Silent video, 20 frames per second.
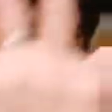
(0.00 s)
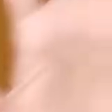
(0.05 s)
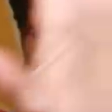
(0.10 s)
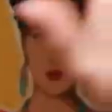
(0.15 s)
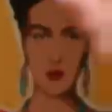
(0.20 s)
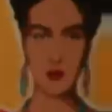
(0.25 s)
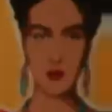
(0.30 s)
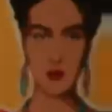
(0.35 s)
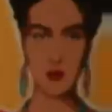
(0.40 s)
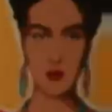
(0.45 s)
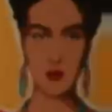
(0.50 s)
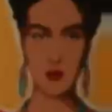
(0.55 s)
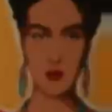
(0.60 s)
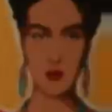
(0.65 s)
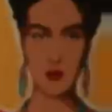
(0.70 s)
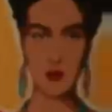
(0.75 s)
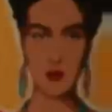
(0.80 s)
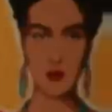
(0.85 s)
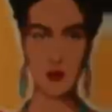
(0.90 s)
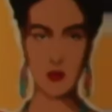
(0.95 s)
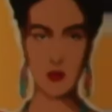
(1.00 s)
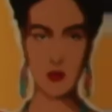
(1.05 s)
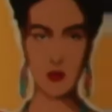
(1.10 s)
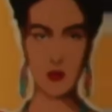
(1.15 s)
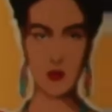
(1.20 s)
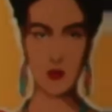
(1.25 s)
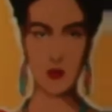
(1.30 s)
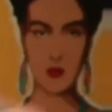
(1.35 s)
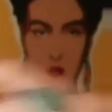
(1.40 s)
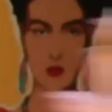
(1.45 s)

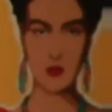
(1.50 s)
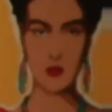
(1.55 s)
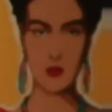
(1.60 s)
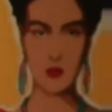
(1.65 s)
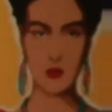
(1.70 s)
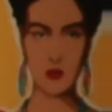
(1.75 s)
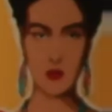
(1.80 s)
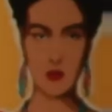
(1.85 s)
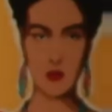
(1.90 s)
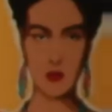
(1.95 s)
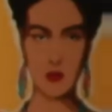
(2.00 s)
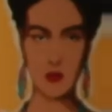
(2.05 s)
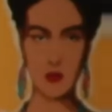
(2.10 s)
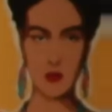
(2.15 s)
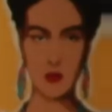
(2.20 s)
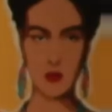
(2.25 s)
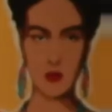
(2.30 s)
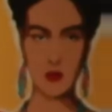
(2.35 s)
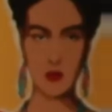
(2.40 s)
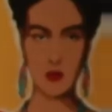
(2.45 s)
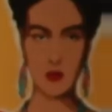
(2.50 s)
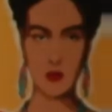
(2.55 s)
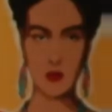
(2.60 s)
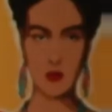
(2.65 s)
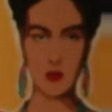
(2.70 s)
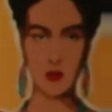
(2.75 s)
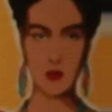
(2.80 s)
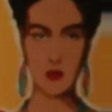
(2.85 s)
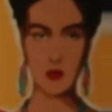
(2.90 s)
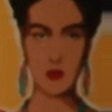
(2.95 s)

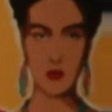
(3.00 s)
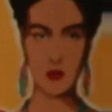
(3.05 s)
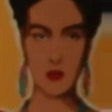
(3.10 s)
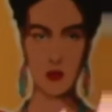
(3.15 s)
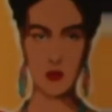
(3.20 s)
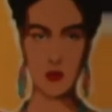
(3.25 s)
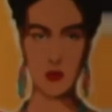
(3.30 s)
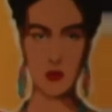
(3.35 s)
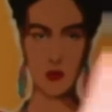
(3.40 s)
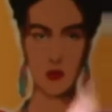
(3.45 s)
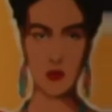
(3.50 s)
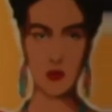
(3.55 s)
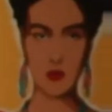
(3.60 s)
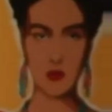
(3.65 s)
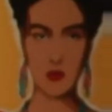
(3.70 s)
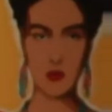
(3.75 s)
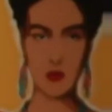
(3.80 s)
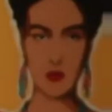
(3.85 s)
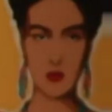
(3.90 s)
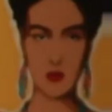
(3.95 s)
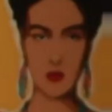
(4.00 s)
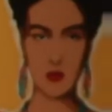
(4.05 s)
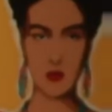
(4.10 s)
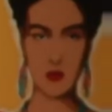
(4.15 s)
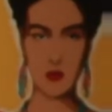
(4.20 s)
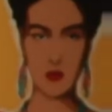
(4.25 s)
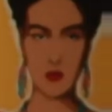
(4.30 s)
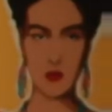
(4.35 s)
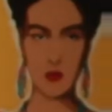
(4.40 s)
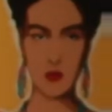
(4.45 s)

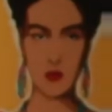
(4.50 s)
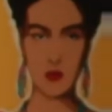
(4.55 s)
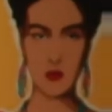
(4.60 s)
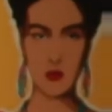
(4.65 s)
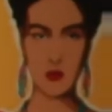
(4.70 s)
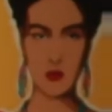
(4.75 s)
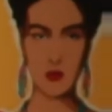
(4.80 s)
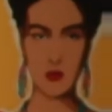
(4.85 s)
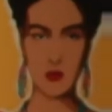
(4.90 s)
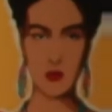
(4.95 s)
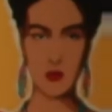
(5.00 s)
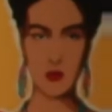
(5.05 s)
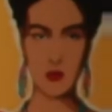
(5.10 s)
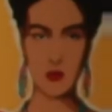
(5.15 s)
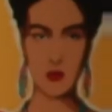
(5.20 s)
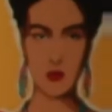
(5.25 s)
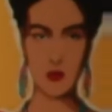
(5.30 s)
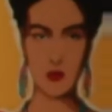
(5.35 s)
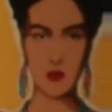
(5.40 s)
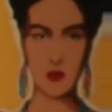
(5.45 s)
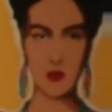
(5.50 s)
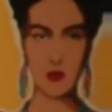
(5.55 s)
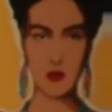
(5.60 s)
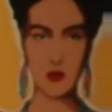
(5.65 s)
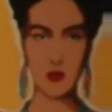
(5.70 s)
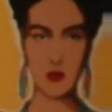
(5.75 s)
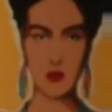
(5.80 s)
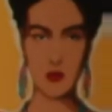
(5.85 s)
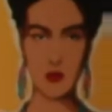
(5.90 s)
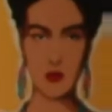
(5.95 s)

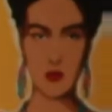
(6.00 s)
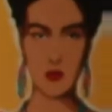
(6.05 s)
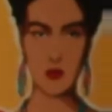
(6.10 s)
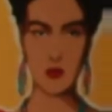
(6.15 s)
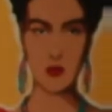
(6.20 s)
[no speech]